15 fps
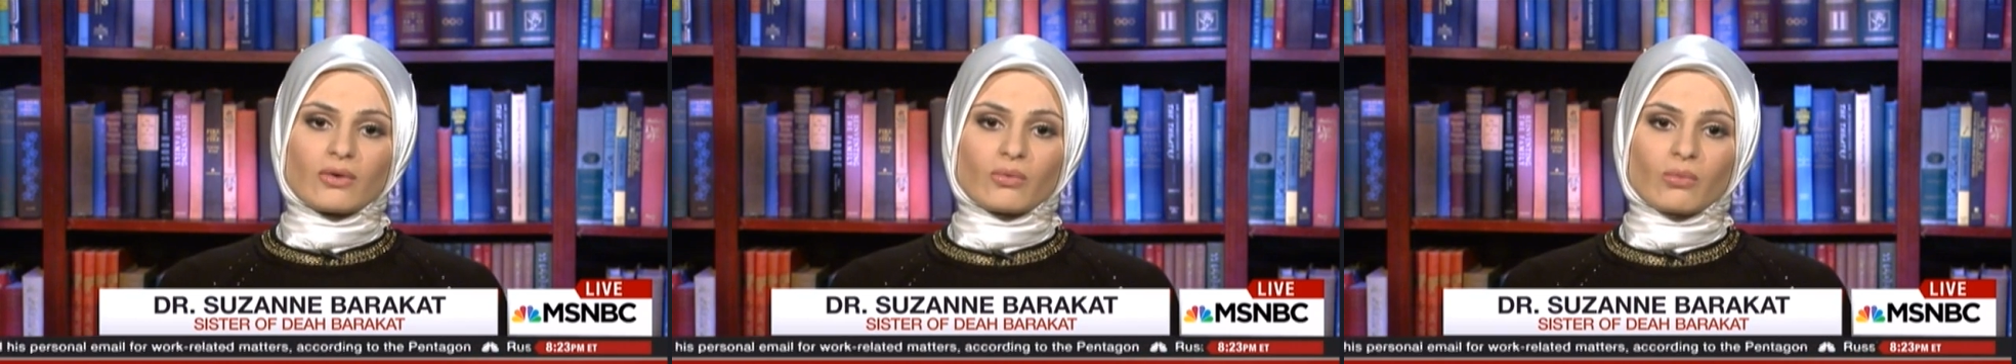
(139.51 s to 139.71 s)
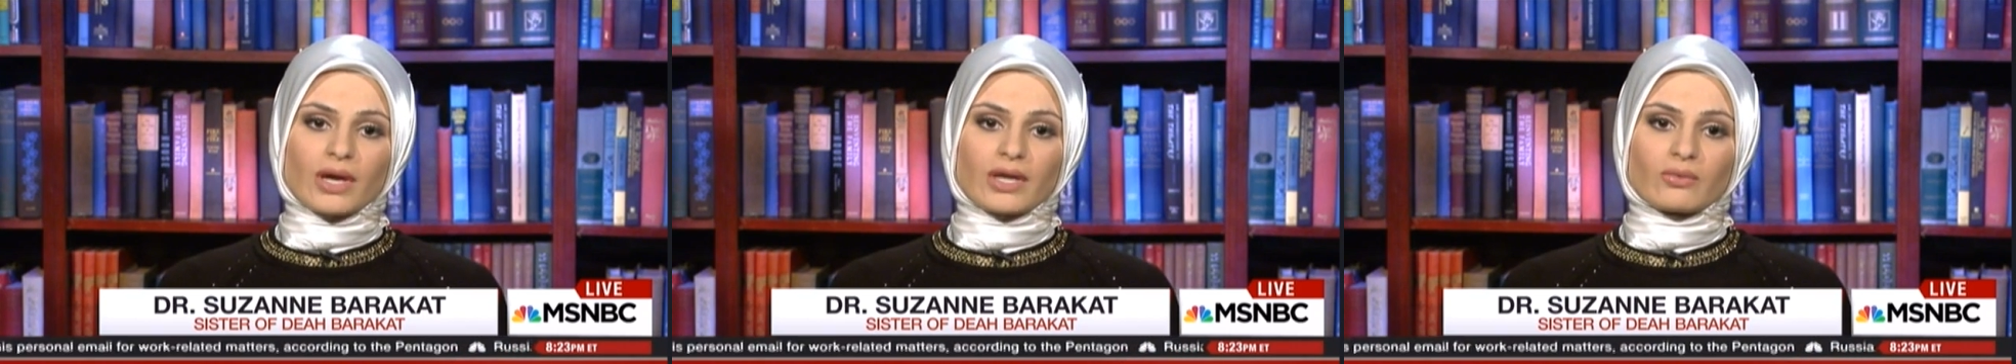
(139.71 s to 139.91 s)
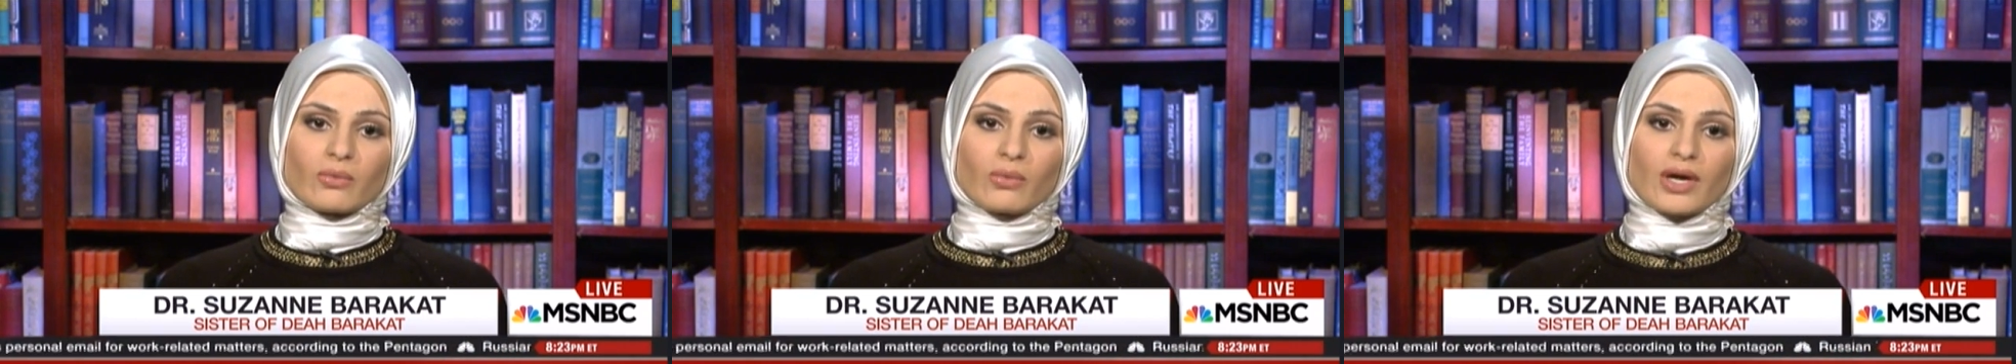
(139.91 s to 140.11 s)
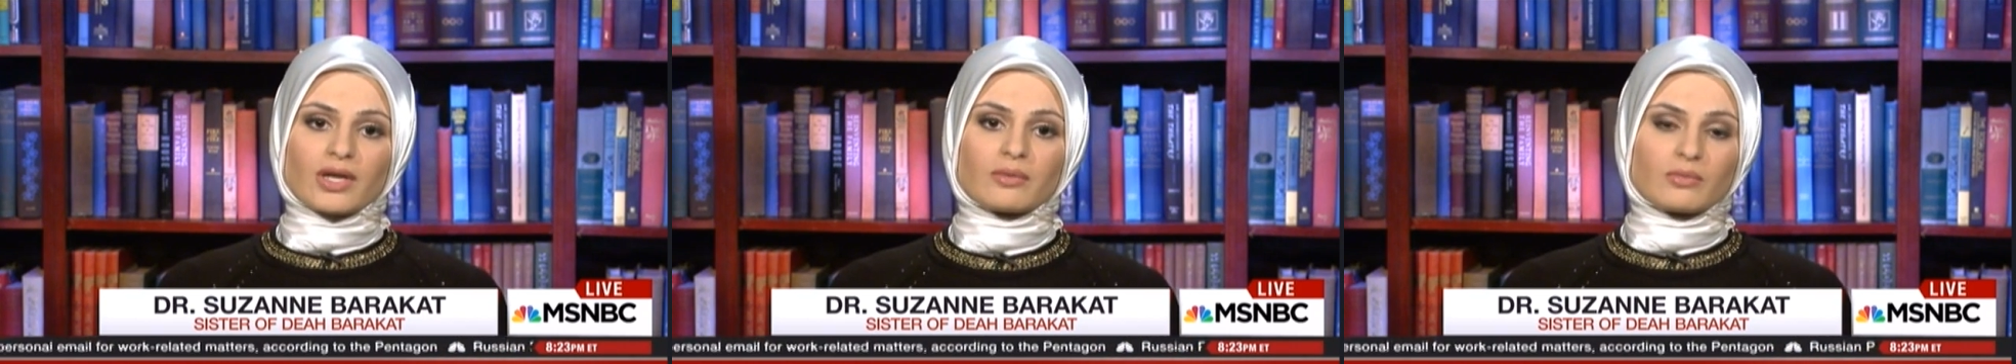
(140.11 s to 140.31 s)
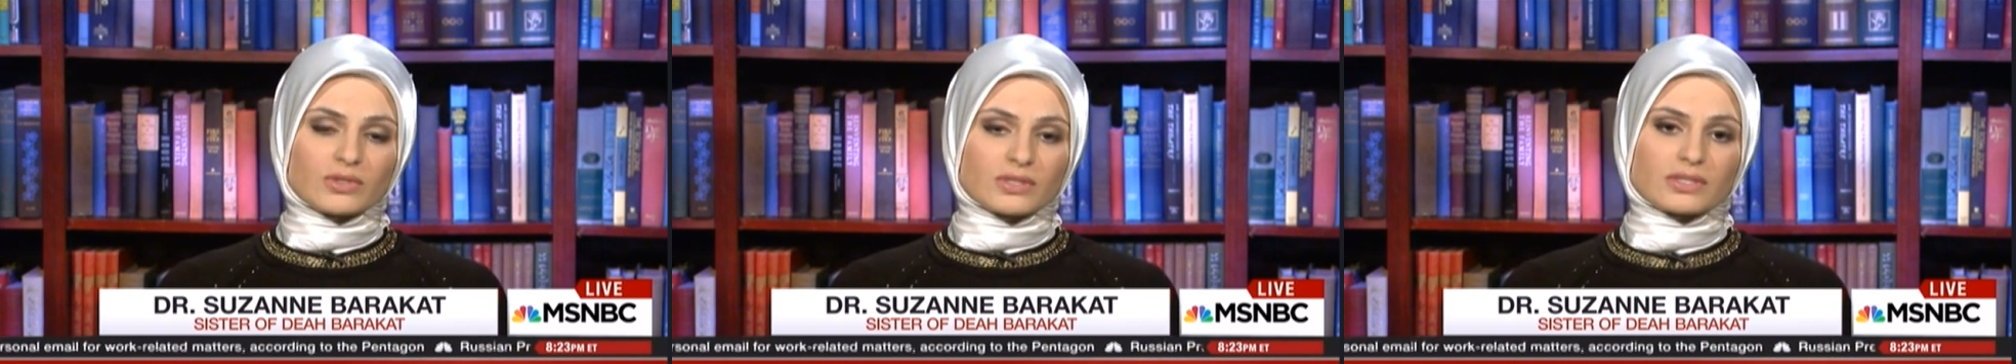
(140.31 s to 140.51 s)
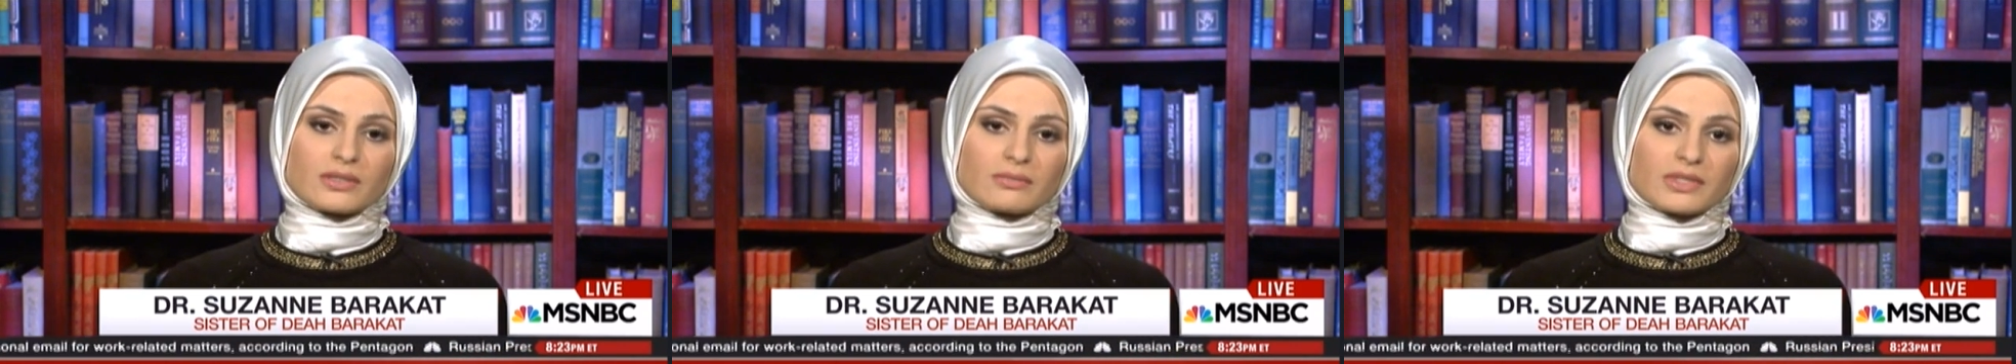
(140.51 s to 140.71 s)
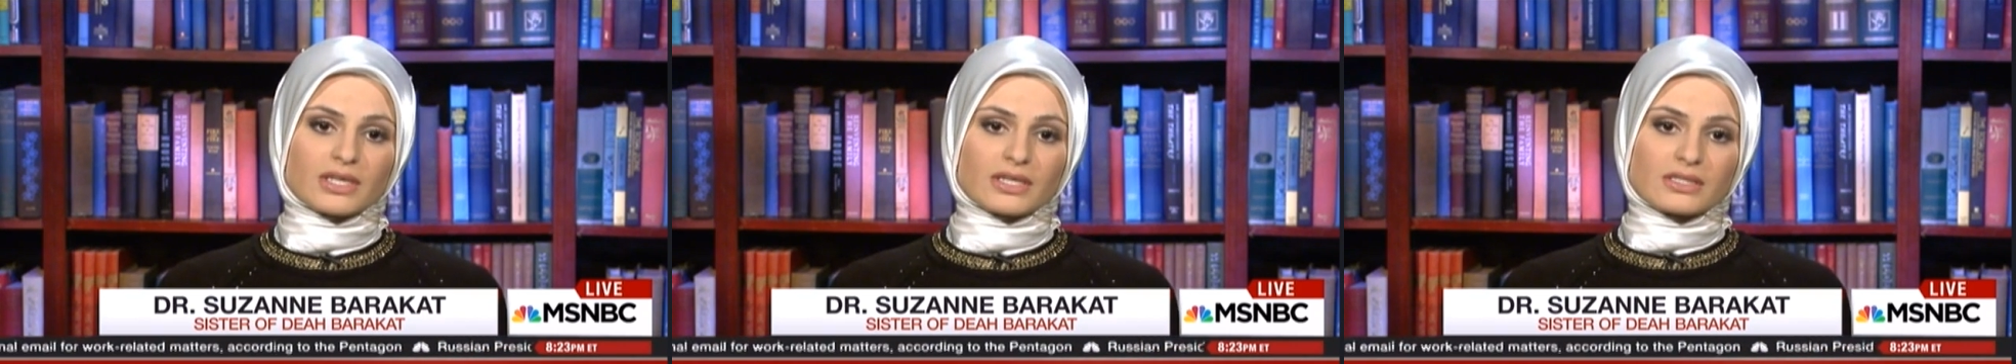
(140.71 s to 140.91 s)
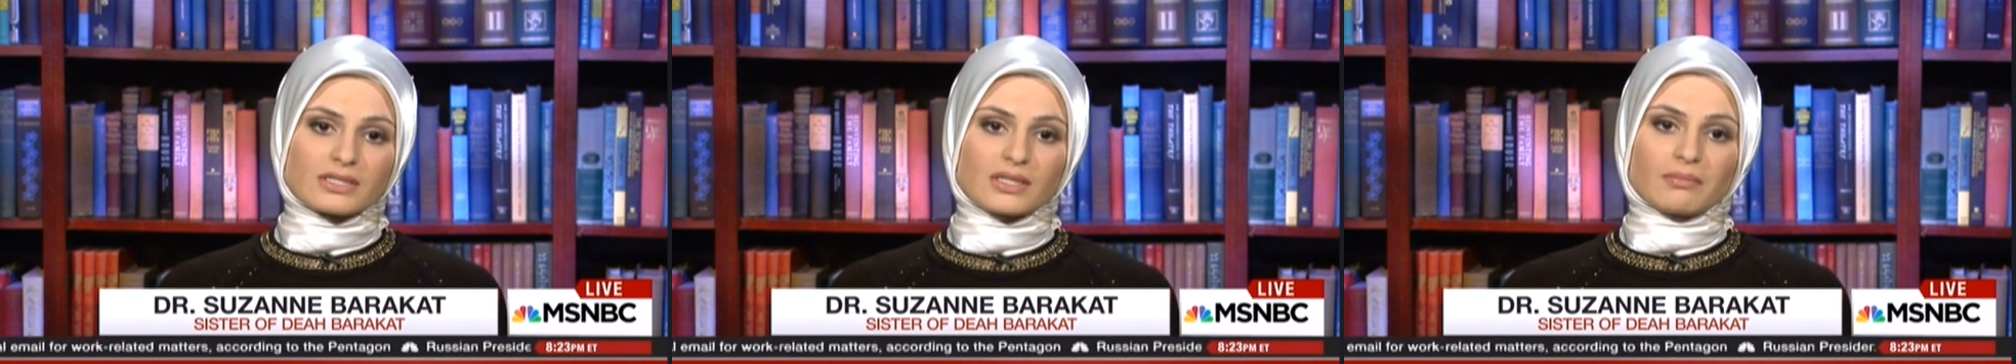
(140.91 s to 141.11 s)
when one Muslim
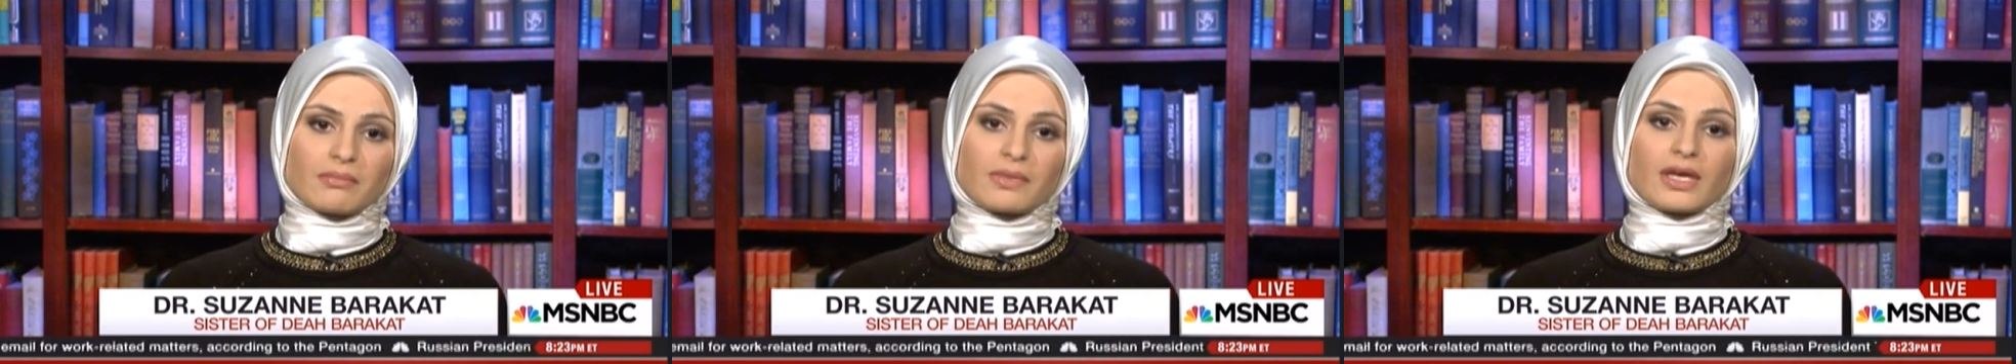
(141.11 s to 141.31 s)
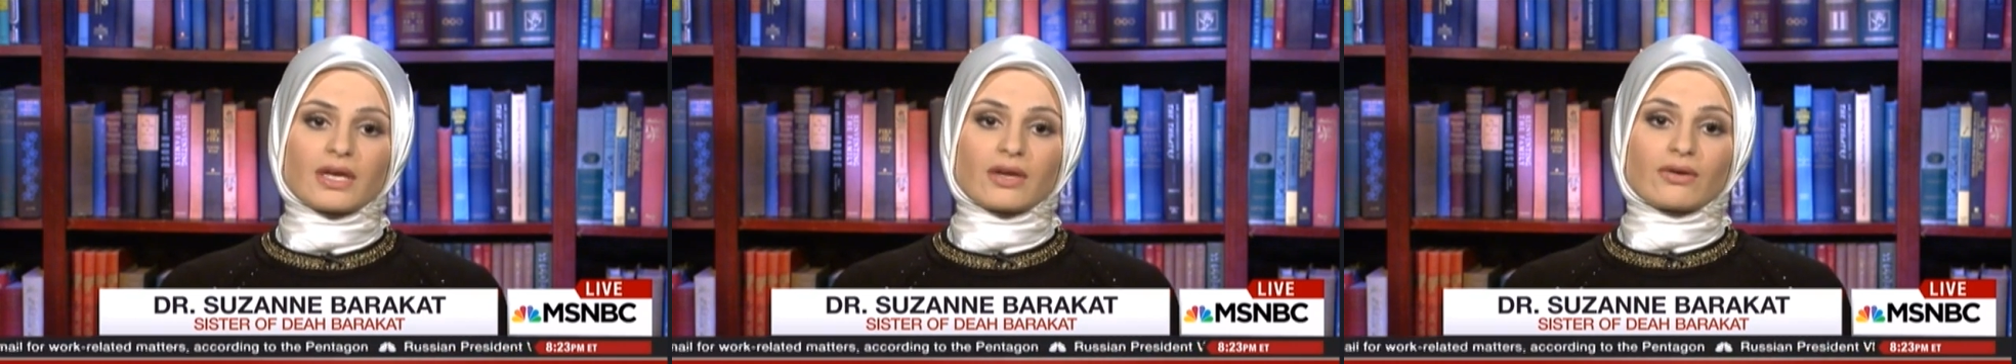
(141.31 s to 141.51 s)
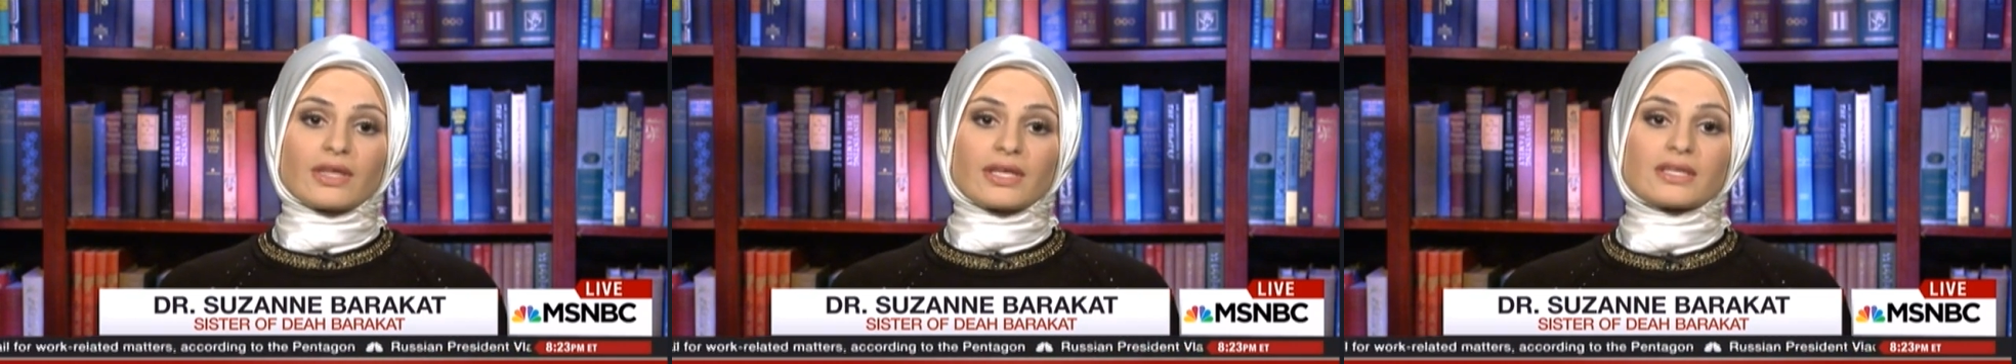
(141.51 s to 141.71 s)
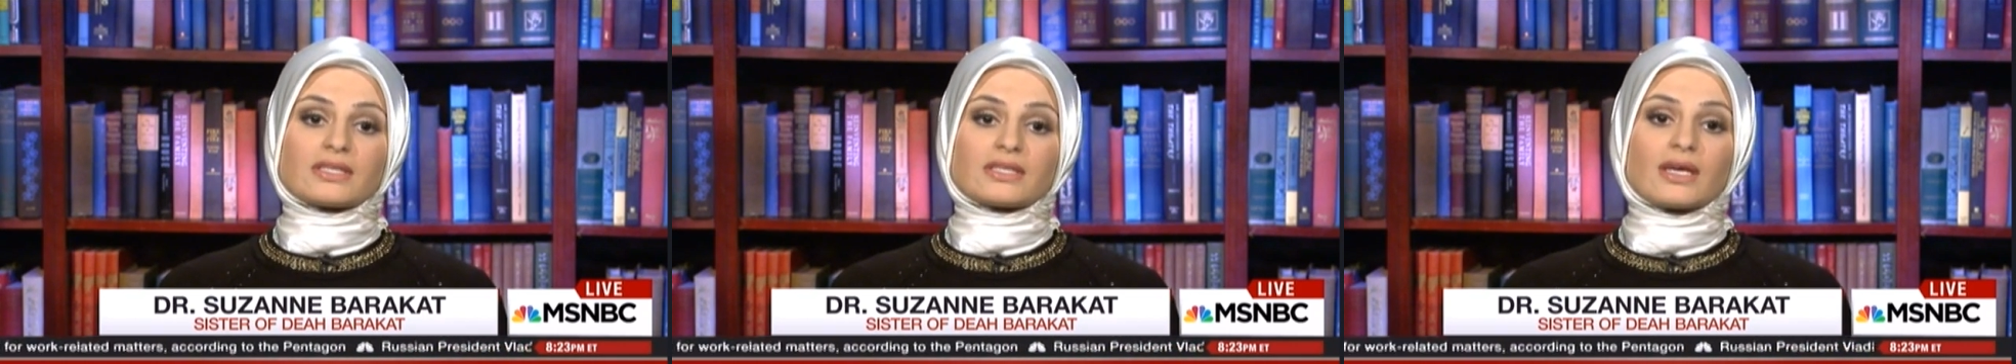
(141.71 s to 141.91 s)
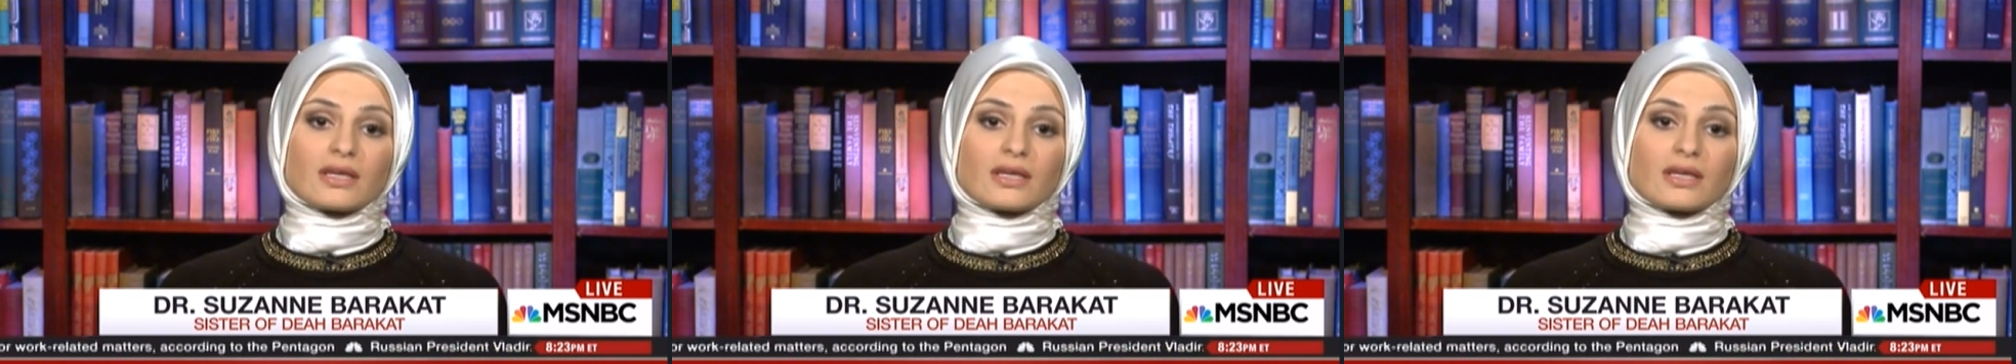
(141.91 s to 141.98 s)
does something or they